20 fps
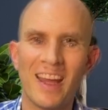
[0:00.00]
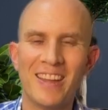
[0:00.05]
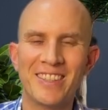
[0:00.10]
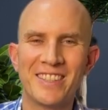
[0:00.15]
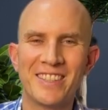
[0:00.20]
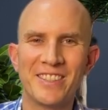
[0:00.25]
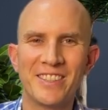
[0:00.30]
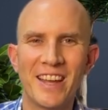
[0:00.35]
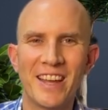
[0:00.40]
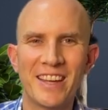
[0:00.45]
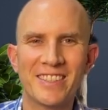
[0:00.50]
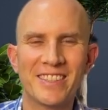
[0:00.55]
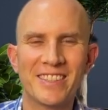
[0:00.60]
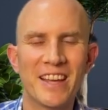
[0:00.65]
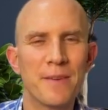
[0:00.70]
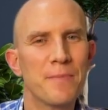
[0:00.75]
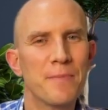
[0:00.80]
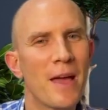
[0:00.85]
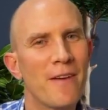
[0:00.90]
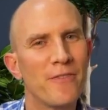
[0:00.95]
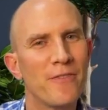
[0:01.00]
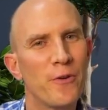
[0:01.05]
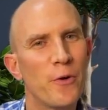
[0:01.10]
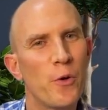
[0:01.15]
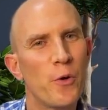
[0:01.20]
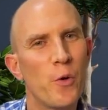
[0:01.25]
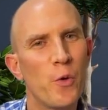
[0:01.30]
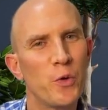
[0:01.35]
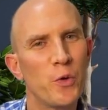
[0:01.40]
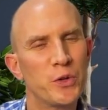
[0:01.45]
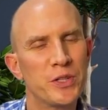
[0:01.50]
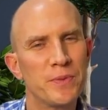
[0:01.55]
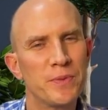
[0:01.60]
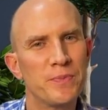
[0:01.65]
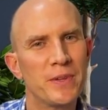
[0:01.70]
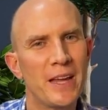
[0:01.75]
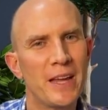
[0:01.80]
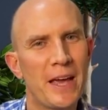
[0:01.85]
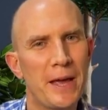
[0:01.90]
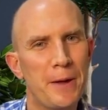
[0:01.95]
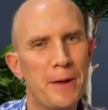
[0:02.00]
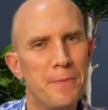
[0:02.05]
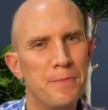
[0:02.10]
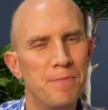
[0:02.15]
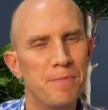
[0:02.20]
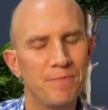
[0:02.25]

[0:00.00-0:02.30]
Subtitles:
Until next time, have an awesome day.